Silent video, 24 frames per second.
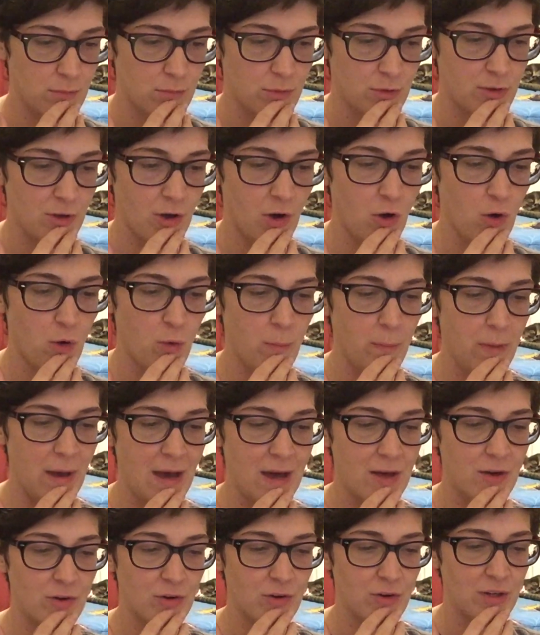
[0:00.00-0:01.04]
No
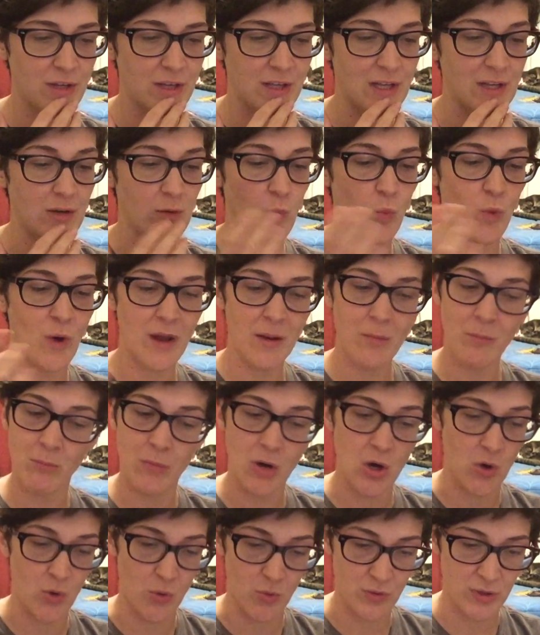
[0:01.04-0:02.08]
matter in what
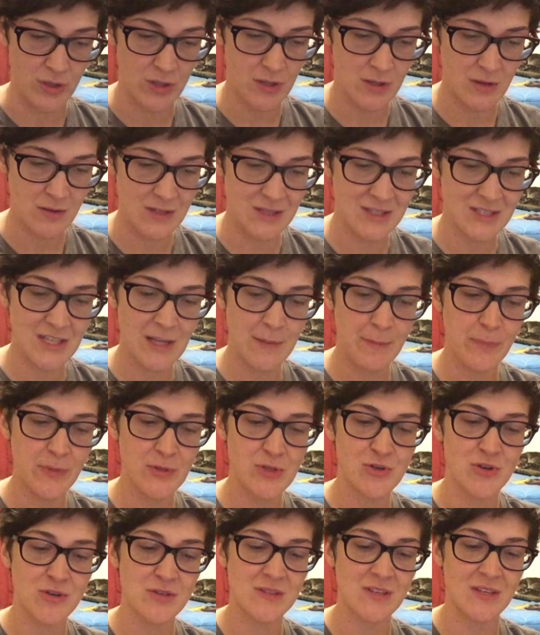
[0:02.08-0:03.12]
mode, the
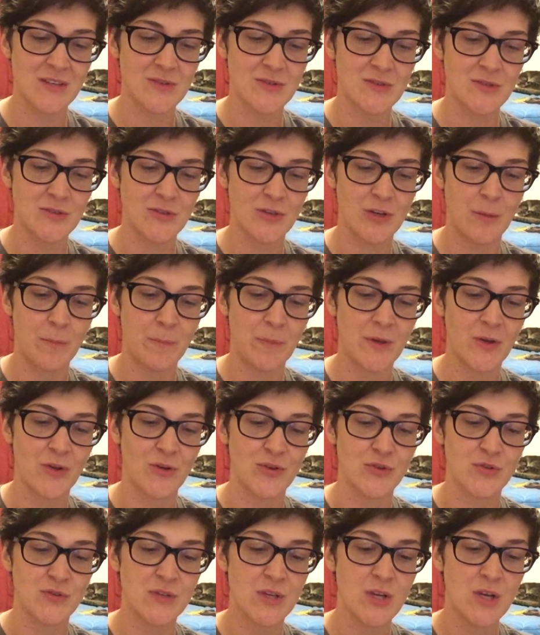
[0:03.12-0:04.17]
temperature sensor
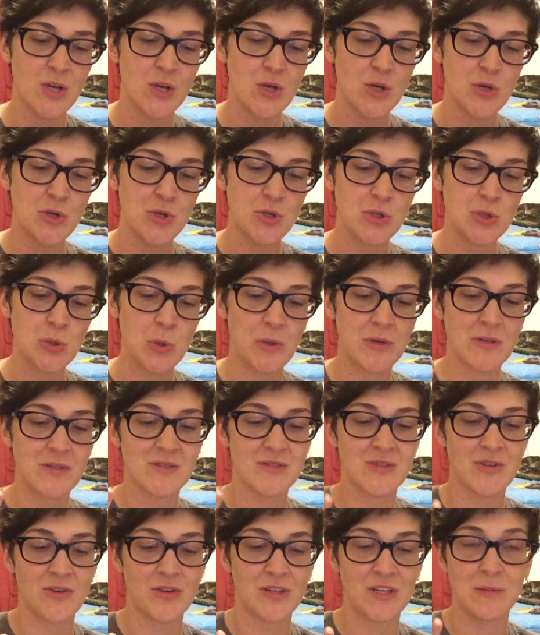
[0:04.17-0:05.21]
appears short
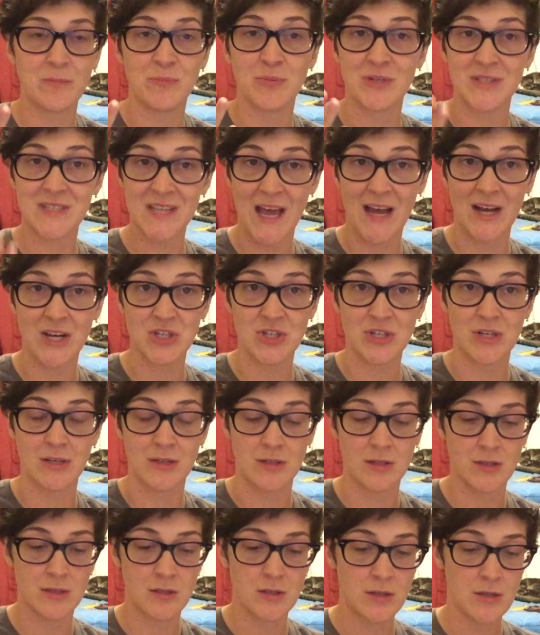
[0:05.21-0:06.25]
circuit
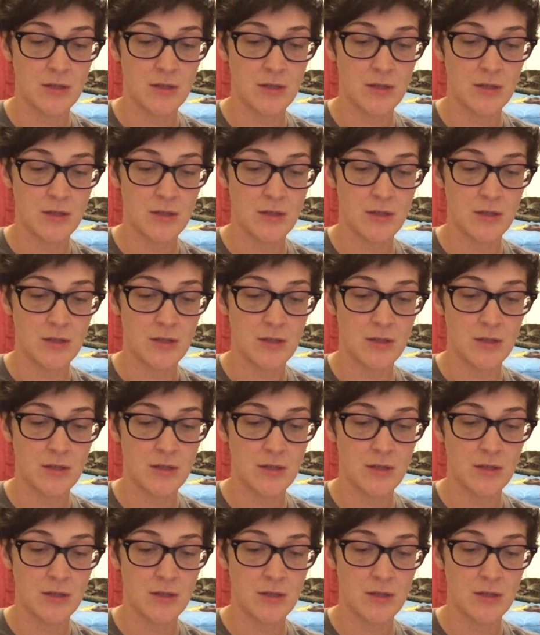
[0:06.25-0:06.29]
protection.